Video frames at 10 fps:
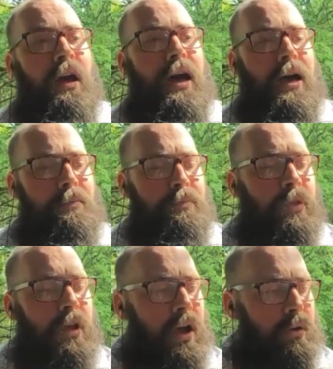
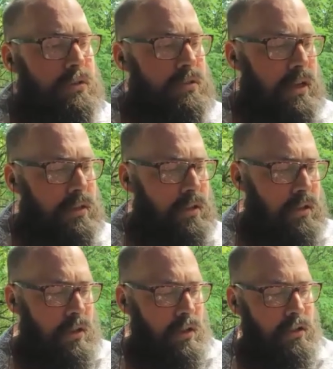I would say that
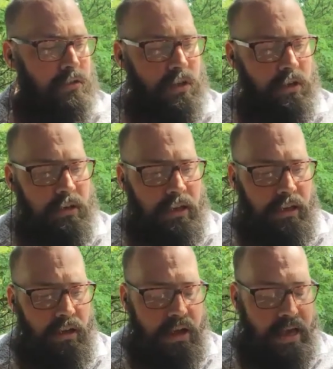
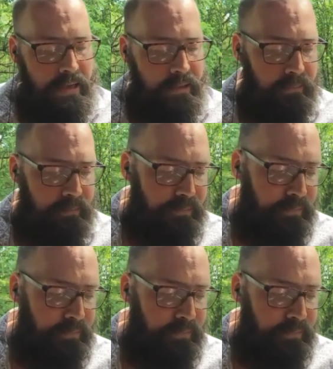certainly and